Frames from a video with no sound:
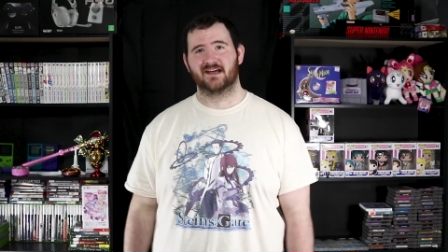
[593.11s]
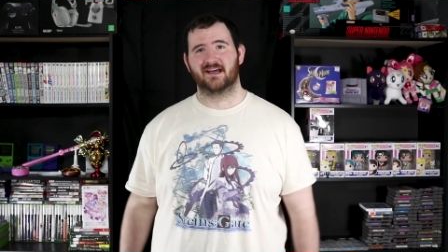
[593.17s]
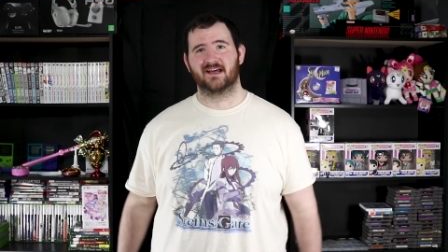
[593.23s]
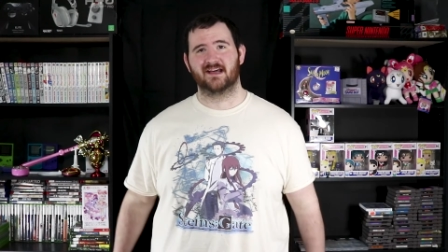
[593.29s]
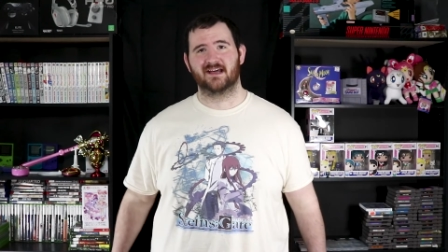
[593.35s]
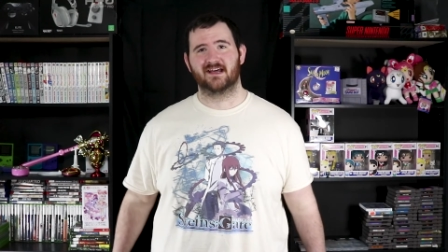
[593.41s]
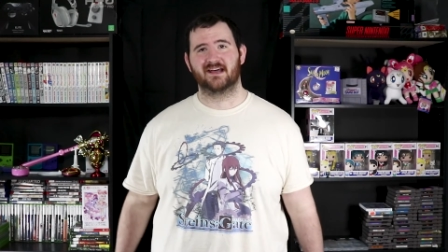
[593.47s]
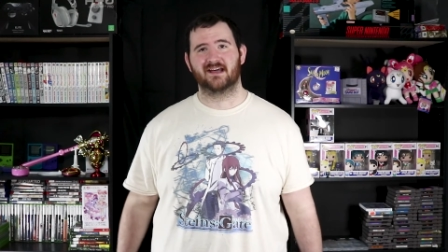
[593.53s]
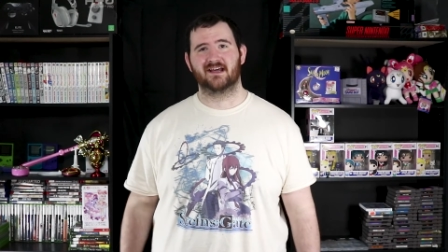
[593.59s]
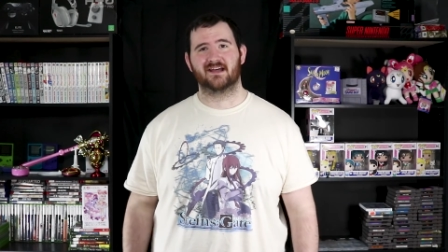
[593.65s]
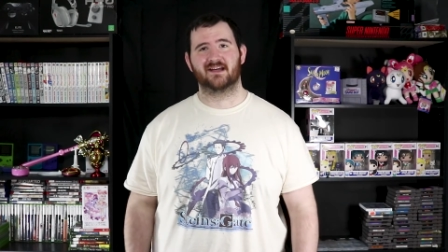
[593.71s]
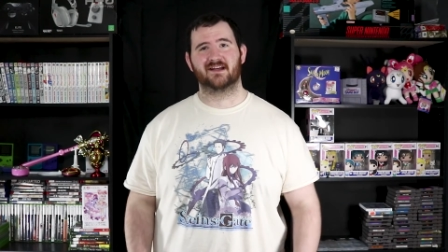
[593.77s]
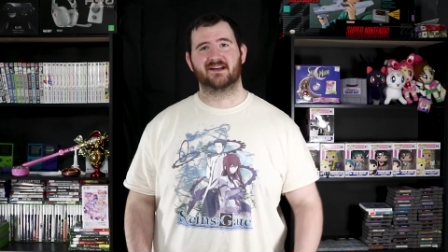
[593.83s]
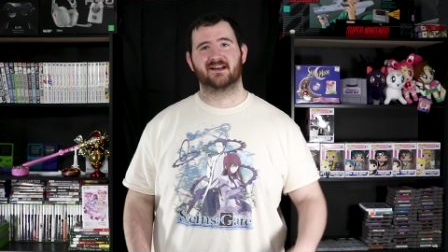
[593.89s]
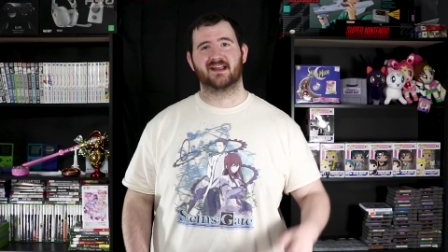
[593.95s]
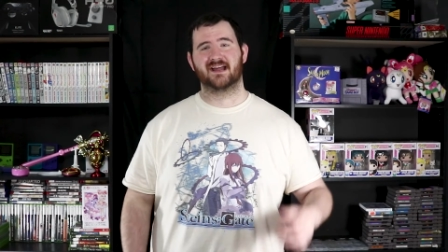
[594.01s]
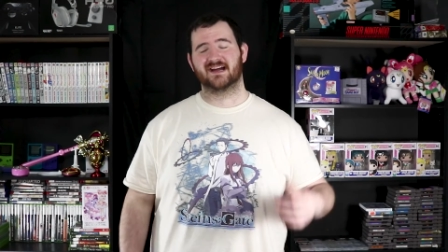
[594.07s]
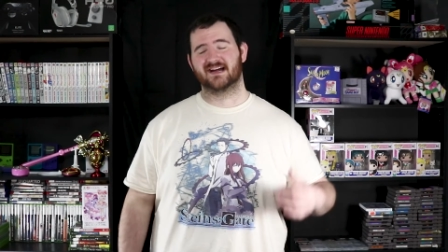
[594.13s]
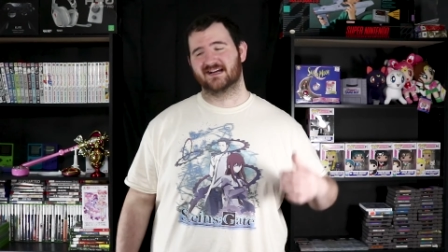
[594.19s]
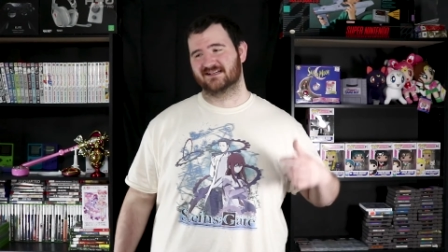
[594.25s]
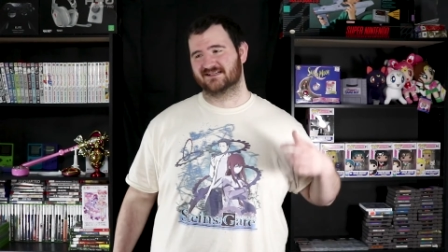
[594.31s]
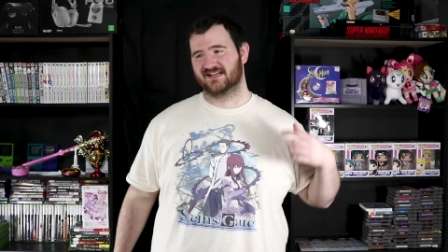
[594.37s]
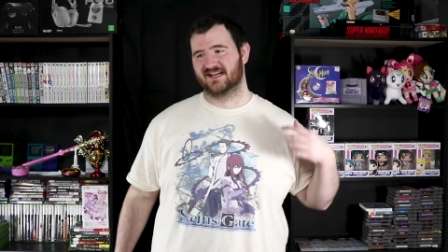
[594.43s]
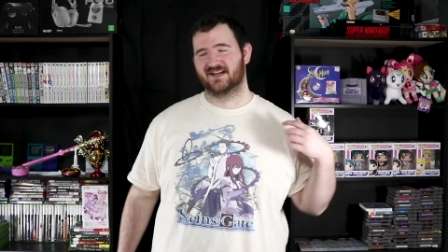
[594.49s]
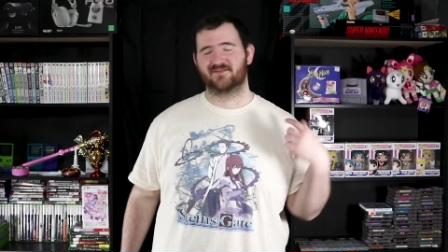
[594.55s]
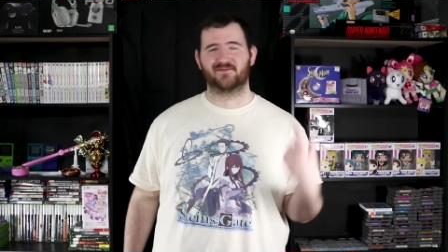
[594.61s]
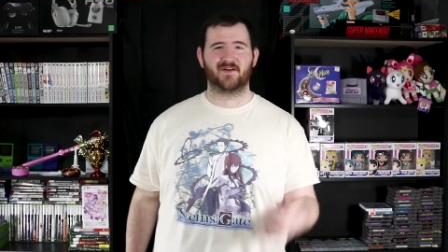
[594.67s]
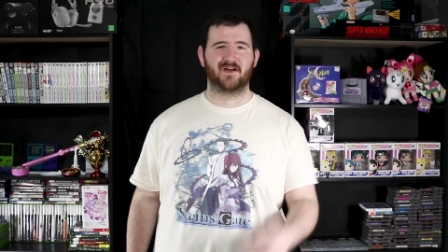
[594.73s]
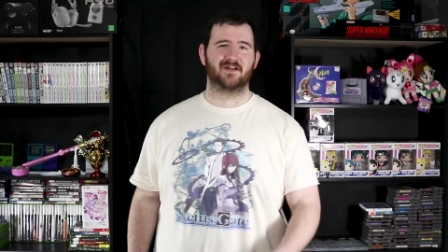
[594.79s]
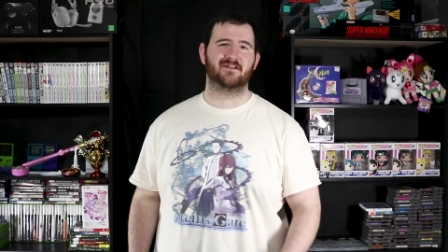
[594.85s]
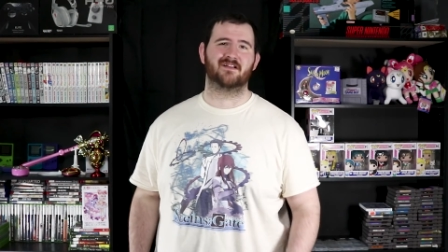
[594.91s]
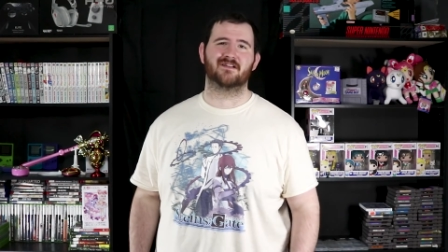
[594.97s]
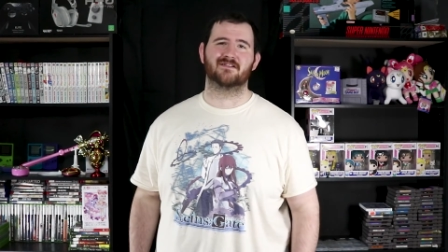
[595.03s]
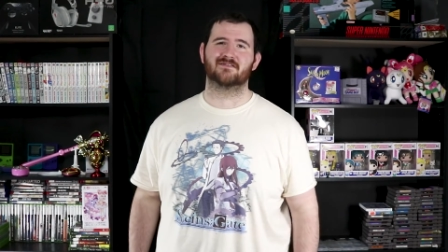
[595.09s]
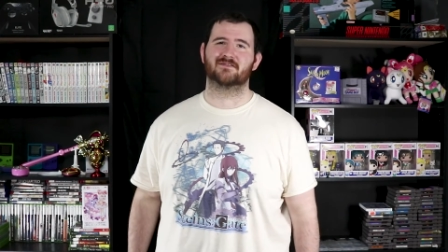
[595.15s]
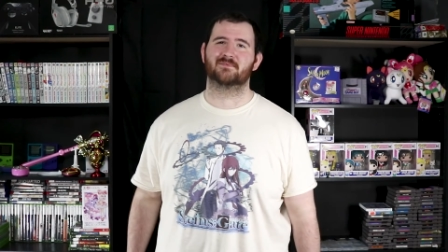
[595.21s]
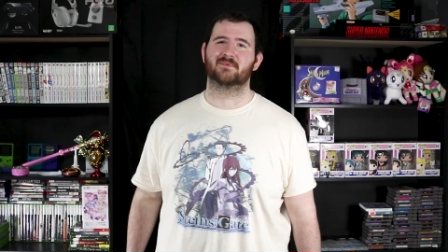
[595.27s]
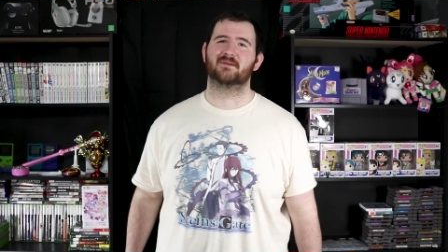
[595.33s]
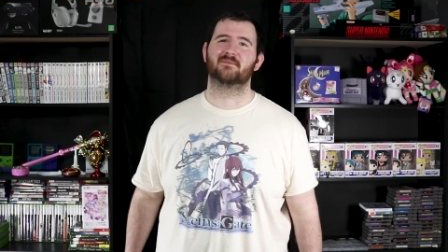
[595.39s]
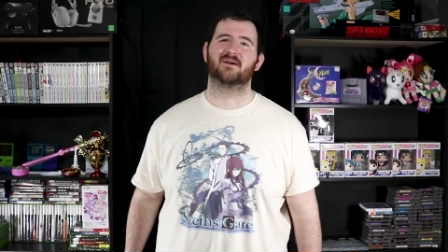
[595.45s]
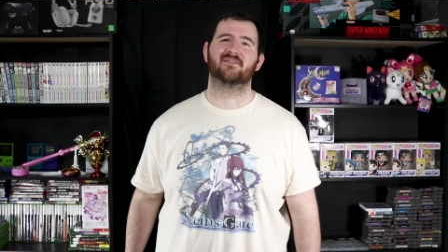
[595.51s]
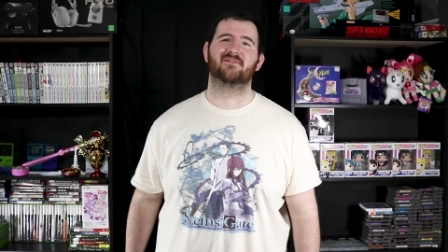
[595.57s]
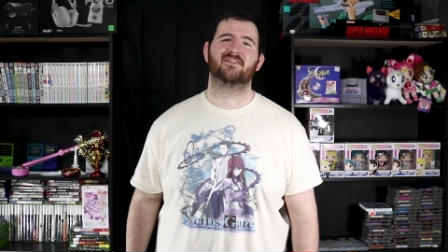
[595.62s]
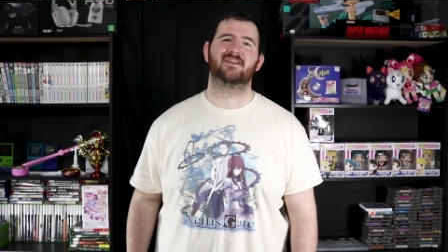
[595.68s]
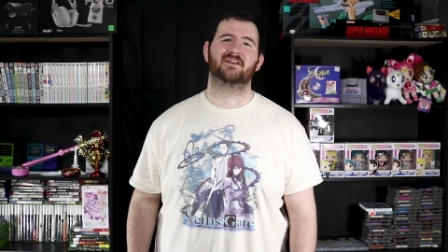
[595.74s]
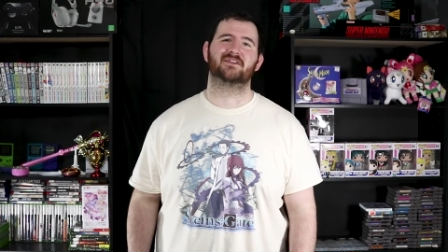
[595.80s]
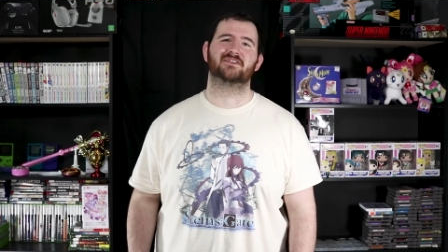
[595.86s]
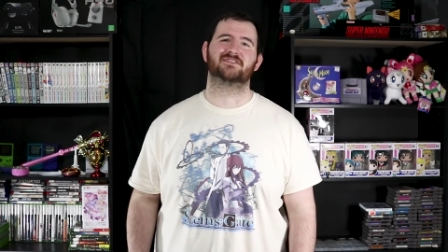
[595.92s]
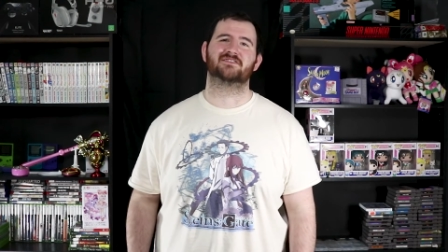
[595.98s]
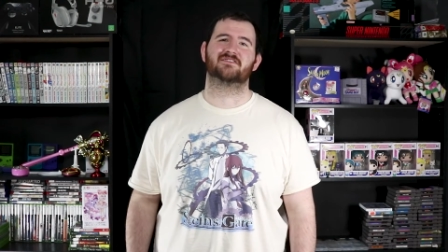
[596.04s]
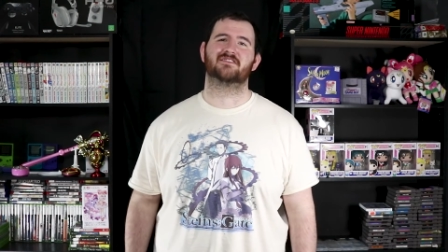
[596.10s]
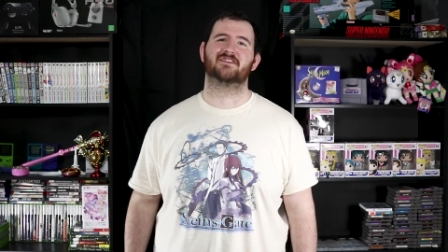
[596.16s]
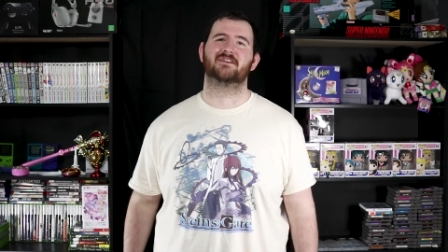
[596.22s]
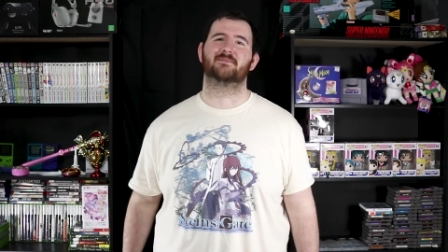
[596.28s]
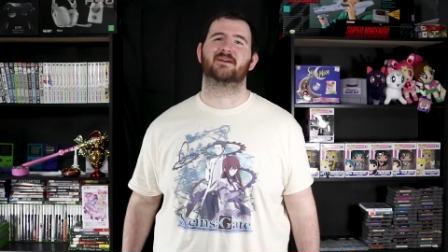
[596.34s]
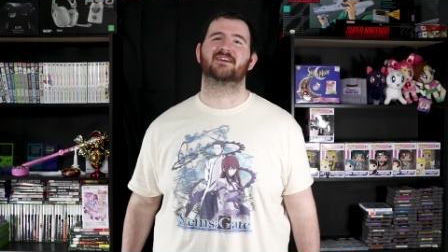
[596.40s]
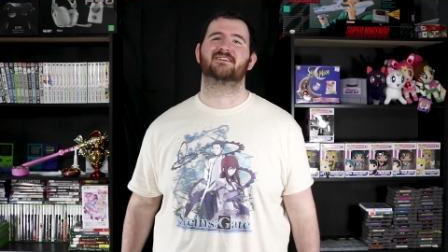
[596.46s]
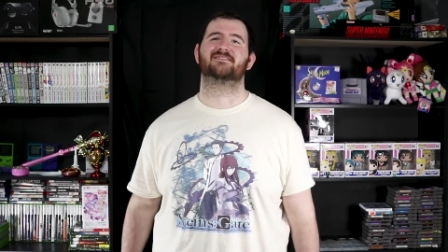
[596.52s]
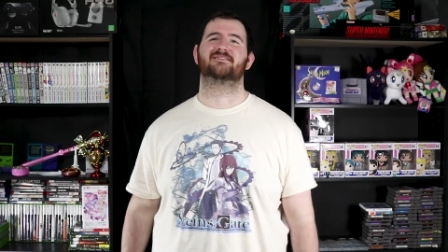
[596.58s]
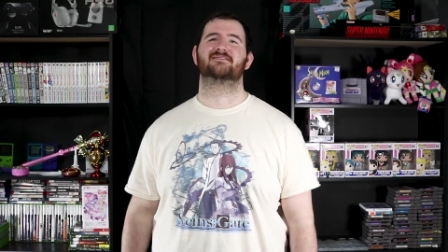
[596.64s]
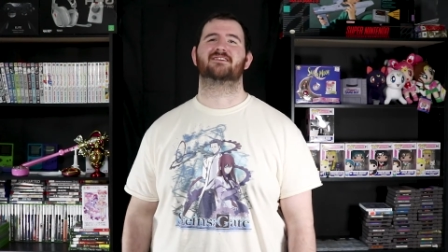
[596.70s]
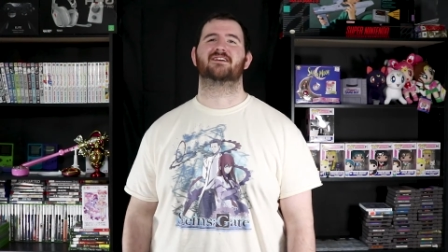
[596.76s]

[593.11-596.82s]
And like I said, follow along with me in my fitness journey because there's